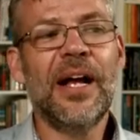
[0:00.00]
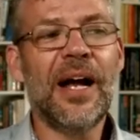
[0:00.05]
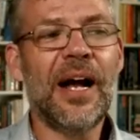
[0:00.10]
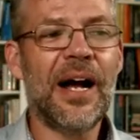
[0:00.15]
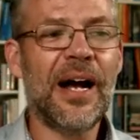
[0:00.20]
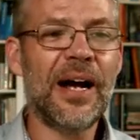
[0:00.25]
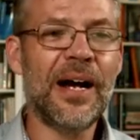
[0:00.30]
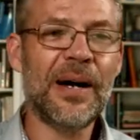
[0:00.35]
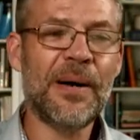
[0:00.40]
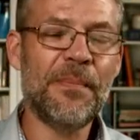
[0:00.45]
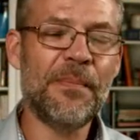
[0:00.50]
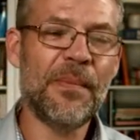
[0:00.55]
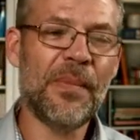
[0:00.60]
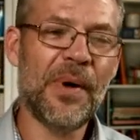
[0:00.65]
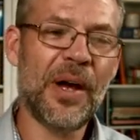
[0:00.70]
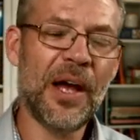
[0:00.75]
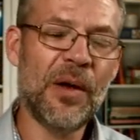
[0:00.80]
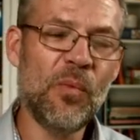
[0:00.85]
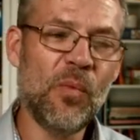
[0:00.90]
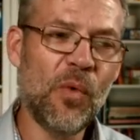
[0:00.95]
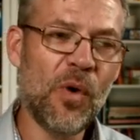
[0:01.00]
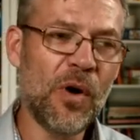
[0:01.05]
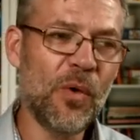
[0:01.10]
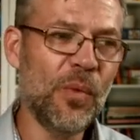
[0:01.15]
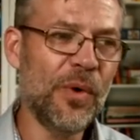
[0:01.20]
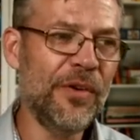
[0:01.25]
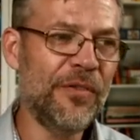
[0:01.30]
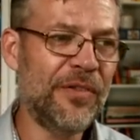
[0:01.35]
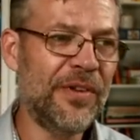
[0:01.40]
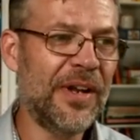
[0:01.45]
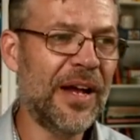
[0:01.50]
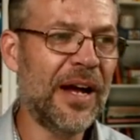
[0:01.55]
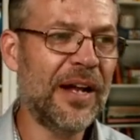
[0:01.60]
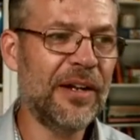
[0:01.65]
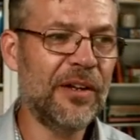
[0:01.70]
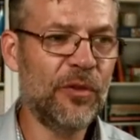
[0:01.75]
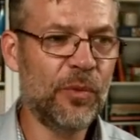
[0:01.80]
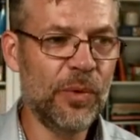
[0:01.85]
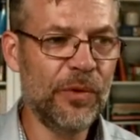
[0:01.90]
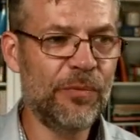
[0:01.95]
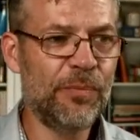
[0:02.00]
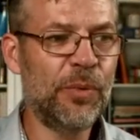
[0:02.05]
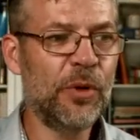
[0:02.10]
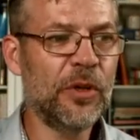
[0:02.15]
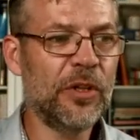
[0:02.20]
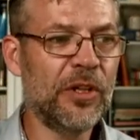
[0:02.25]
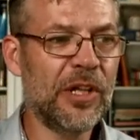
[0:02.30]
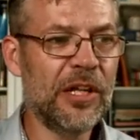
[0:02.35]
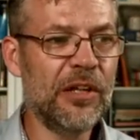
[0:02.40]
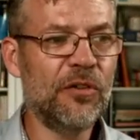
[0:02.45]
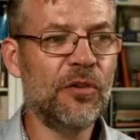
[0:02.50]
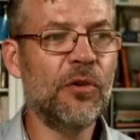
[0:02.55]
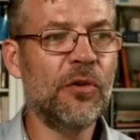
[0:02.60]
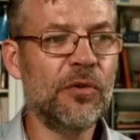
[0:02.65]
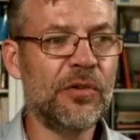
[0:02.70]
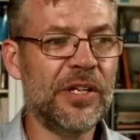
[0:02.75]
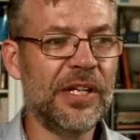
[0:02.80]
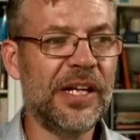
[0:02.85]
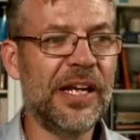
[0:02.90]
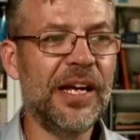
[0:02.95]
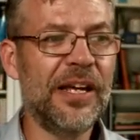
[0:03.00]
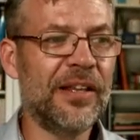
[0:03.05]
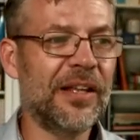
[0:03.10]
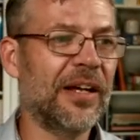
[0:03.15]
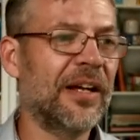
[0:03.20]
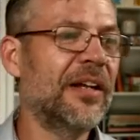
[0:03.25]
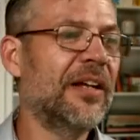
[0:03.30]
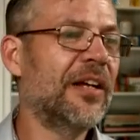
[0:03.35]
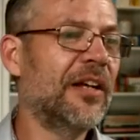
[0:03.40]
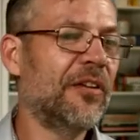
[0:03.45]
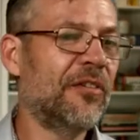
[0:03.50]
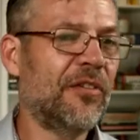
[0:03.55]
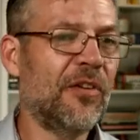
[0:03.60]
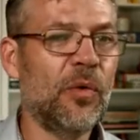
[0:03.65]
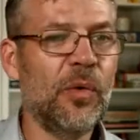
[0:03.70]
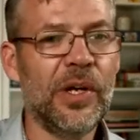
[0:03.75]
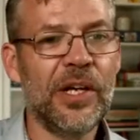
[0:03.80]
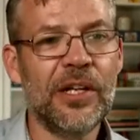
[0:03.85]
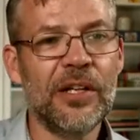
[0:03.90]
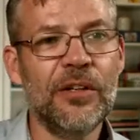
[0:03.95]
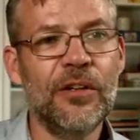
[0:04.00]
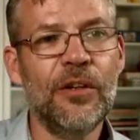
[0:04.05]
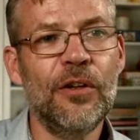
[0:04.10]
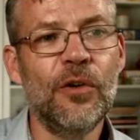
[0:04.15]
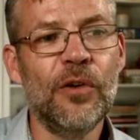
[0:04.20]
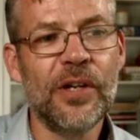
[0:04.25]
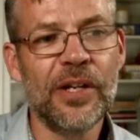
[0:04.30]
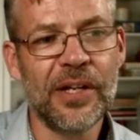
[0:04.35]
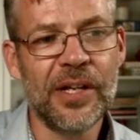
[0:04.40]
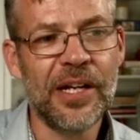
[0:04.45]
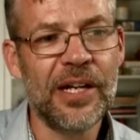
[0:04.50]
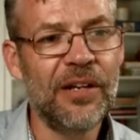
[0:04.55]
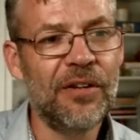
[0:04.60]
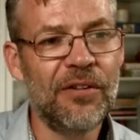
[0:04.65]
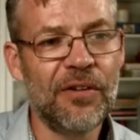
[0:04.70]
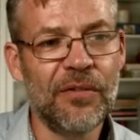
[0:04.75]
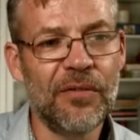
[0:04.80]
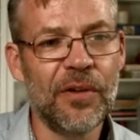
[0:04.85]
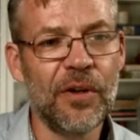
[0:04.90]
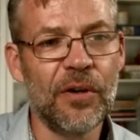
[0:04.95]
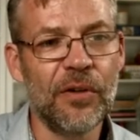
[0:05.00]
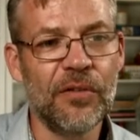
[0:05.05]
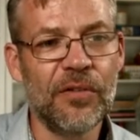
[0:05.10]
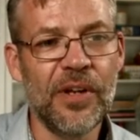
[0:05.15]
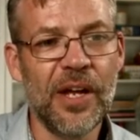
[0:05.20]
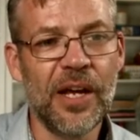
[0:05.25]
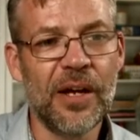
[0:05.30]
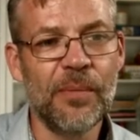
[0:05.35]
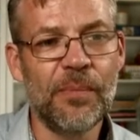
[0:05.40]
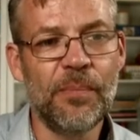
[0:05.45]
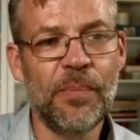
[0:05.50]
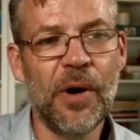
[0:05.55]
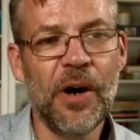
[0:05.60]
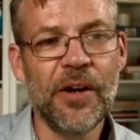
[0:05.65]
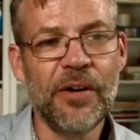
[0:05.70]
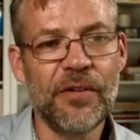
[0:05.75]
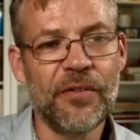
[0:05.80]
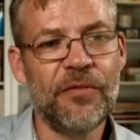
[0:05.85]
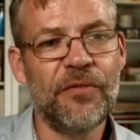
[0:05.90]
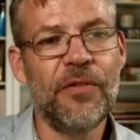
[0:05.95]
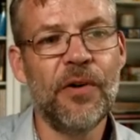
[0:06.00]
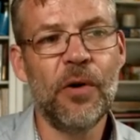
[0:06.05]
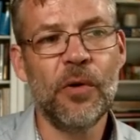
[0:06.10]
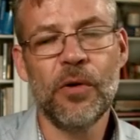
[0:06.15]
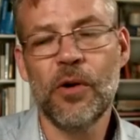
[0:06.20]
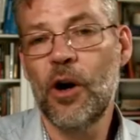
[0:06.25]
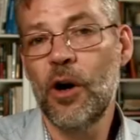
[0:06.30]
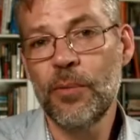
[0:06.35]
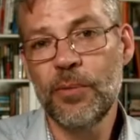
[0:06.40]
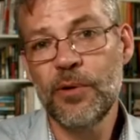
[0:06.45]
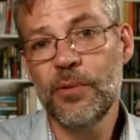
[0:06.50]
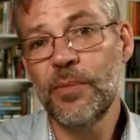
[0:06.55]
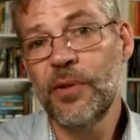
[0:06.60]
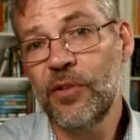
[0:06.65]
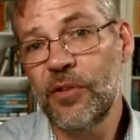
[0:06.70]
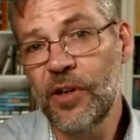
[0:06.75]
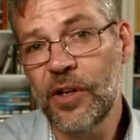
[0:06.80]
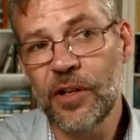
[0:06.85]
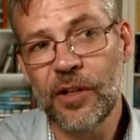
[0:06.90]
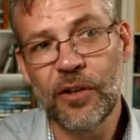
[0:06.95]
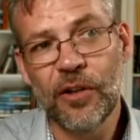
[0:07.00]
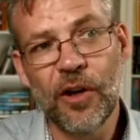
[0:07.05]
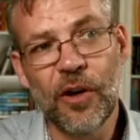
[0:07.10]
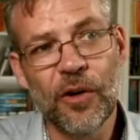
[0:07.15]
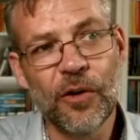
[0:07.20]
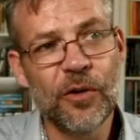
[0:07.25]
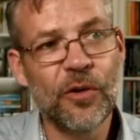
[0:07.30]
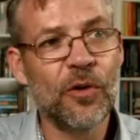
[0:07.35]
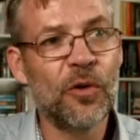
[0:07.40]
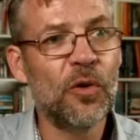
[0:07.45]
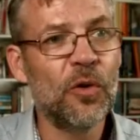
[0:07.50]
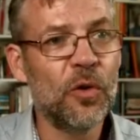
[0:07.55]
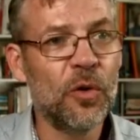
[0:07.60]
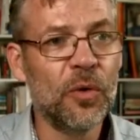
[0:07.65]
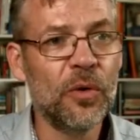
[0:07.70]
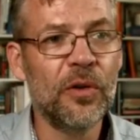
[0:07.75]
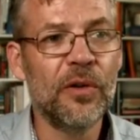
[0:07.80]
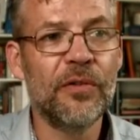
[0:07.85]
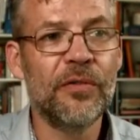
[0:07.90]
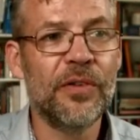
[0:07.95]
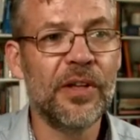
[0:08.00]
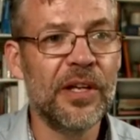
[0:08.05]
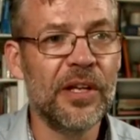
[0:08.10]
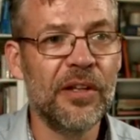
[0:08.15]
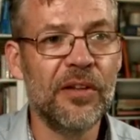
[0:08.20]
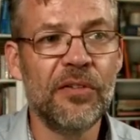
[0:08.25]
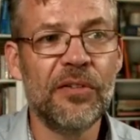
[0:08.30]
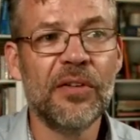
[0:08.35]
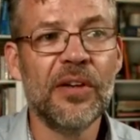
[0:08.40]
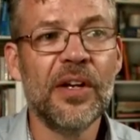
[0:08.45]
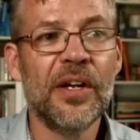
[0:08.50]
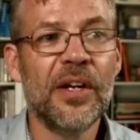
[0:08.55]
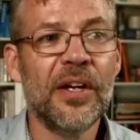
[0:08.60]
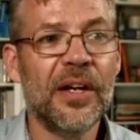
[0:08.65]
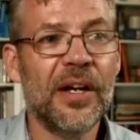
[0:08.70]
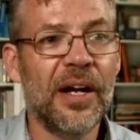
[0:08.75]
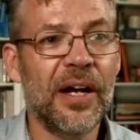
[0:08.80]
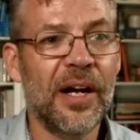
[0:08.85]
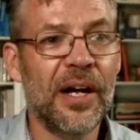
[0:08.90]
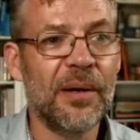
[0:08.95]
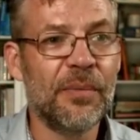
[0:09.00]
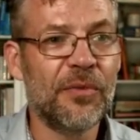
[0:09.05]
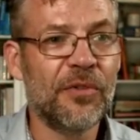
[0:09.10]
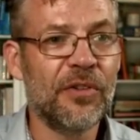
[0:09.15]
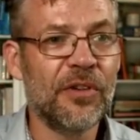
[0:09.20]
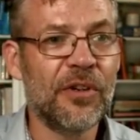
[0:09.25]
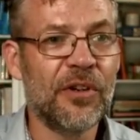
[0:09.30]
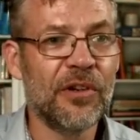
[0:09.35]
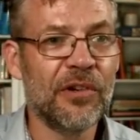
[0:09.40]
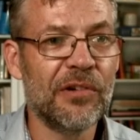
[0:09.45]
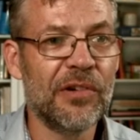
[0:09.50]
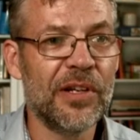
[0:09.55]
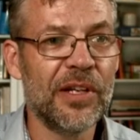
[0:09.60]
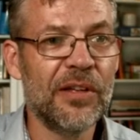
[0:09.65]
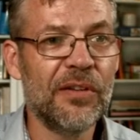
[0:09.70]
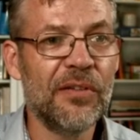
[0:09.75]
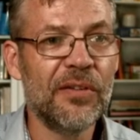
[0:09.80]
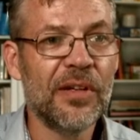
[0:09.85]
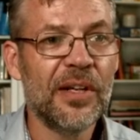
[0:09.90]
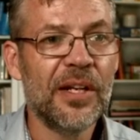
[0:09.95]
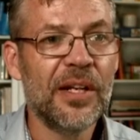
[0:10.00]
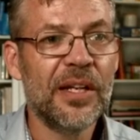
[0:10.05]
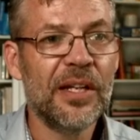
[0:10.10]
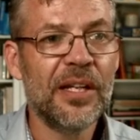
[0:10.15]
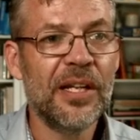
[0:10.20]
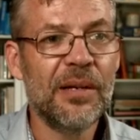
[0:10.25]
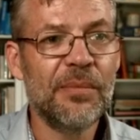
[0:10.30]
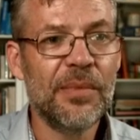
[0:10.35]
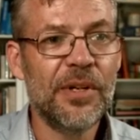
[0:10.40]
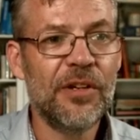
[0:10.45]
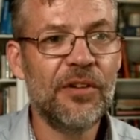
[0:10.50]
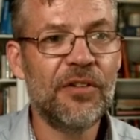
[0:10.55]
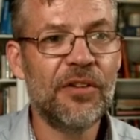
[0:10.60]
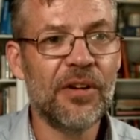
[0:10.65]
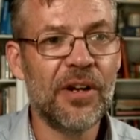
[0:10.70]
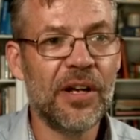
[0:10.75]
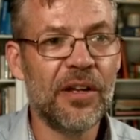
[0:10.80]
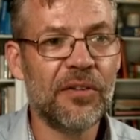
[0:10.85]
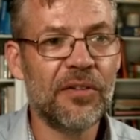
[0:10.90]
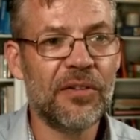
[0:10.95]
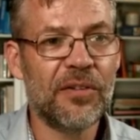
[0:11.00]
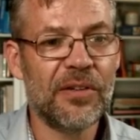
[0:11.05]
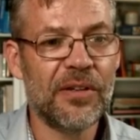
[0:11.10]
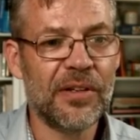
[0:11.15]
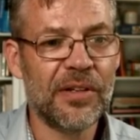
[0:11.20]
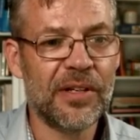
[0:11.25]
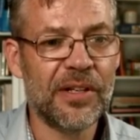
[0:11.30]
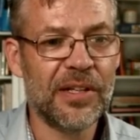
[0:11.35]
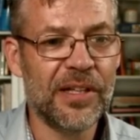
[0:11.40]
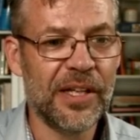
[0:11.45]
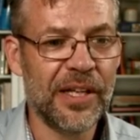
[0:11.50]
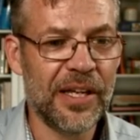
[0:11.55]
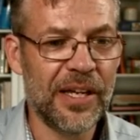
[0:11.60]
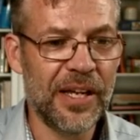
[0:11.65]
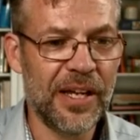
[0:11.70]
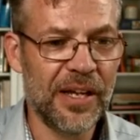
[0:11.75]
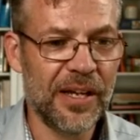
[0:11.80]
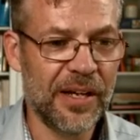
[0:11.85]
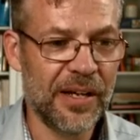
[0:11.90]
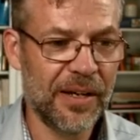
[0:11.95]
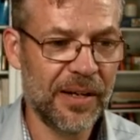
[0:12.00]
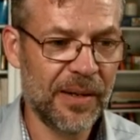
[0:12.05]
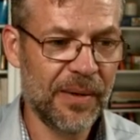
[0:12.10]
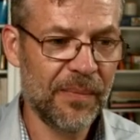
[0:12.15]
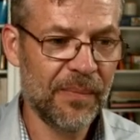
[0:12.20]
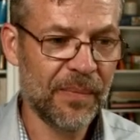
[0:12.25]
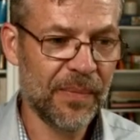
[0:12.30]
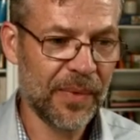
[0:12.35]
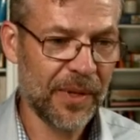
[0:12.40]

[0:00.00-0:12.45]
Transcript: And what we've done is we've put these all together so we can look at each of those. Now, by default, Optima is going to load all of these securities. Let me just click here.